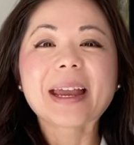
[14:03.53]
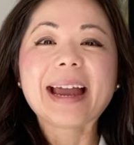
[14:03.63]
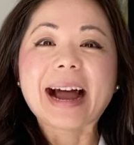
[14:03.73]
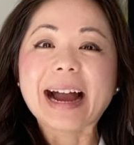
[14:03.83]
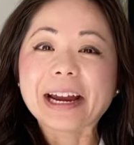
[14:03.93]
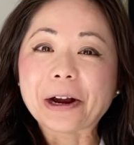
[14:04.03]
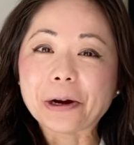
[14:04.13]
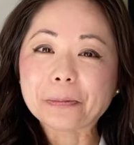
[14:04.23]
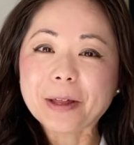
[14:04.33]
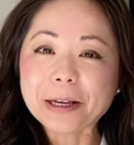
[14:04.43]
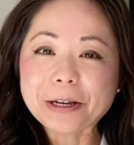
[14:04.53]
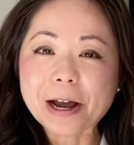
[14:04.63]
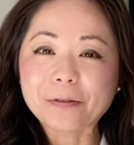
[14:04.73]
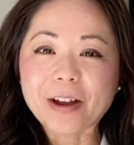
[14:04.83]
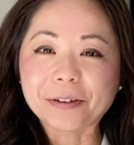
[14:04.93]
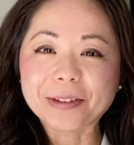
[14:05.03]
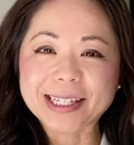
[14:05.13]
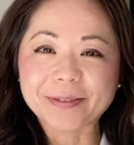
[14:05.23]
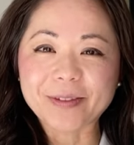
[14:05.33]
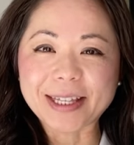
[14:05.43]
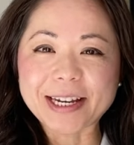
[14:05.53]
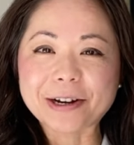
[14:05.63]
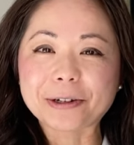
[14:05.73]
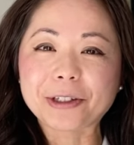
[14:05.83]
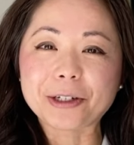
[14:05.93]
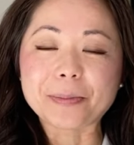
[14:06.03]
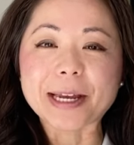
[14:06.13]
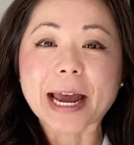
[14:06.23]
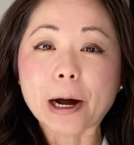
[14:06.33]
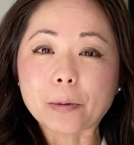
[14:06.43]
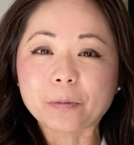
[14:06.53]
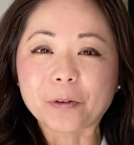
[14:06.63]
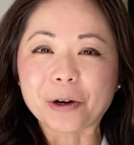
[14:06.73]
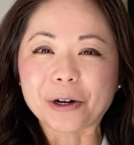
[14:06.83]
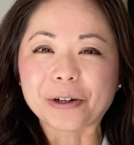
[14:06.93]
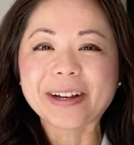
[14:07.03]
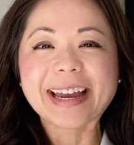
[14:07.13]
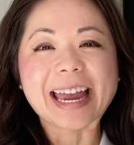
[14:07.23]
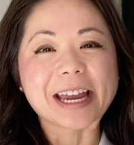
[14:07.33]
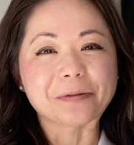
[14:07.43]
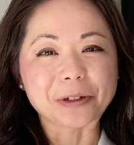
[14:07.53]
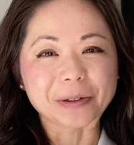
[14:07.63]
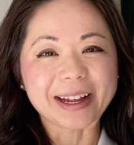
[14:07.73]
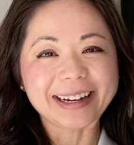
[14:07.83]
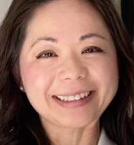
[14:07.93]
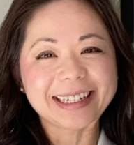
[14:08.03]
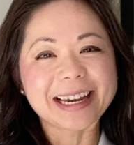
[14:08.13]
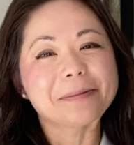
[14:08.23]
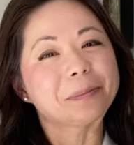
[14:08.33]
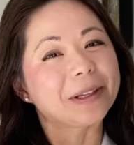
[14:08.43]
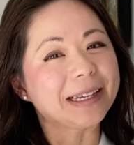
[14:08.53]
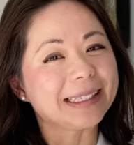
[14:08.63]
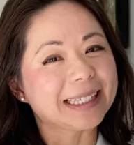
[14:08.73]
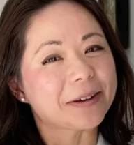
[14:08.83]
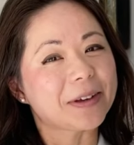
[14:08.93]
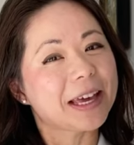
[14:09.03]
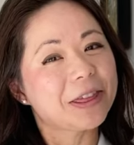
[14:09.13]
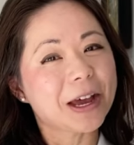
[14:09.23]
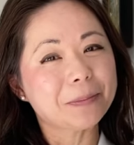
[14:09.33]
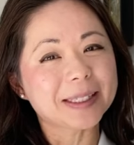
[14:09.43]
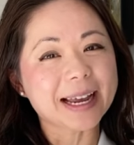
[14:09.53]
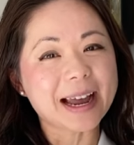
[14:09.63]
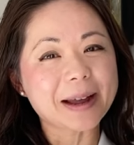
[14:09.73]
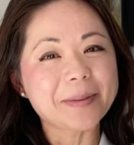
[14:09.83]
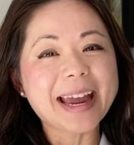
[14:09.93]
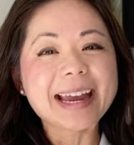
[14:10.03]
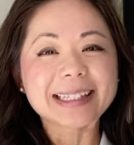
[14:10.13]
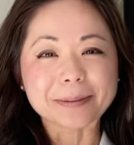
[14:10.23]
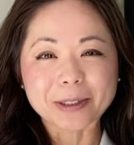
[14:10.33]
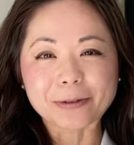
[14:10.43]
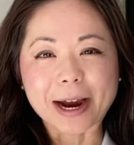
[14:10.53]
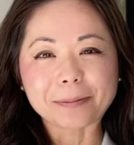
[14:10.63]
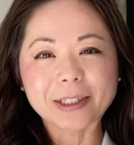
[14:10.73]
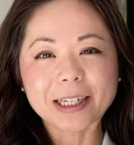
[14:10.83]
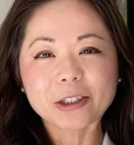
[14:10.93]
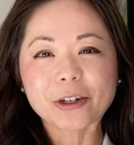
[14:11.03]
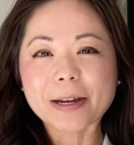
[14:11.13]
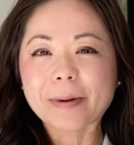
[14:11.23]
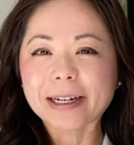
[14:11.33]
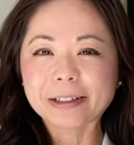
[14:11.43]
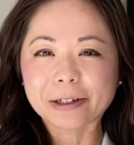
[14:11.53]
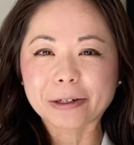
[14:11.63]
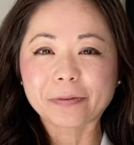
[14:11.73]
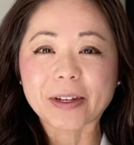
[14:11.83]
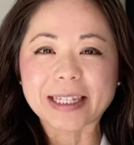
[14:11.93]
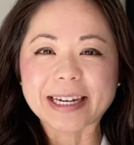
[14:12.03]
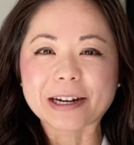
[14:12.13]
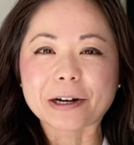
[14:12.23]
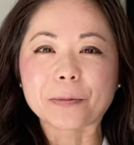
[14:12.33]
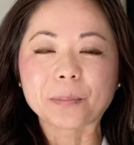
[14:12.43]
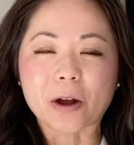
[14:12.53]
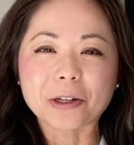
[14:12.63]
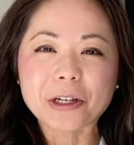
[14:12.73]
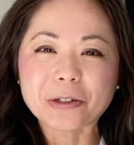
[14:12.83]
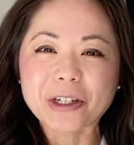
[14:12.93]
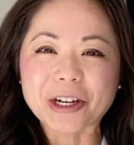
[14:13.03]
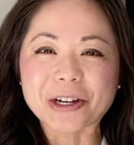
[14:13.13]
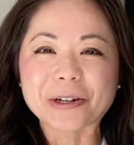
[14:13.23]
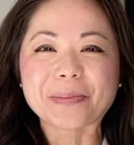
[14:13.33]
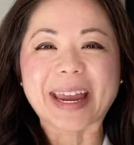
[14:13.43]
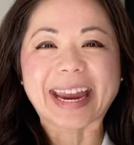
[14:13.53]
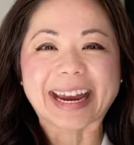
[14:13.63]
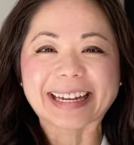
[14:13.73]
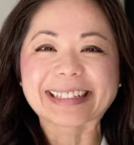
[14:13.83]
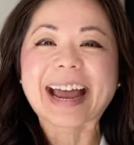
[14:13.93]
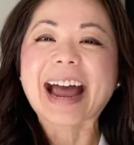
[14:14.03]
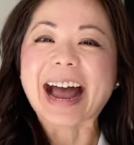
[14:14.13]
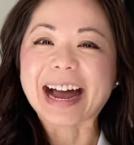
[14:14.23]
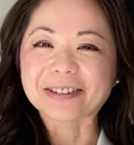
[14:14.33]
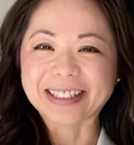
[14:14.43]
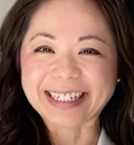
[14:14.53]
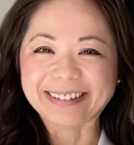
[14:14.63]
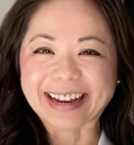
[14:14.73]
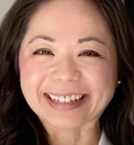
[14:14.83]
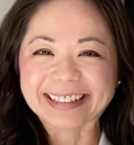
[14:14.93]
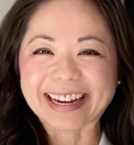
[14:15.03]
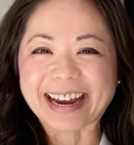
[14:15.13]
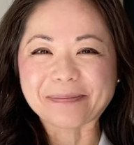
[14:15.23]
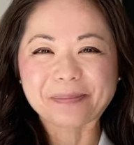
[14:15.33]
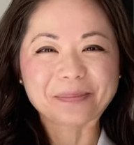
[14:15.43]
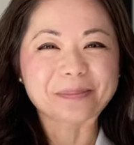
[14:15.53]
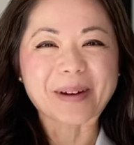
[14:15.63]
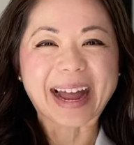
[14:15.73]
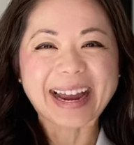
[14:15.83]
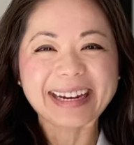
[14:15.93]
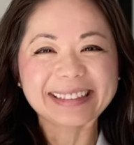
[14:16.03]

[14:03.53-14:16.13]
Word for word: I hope that you have found this video to be helpful. If you liked it, please give it a thumbs up, subscribe to the TreMinder video on YouTube, and I'll see you next time. Bye.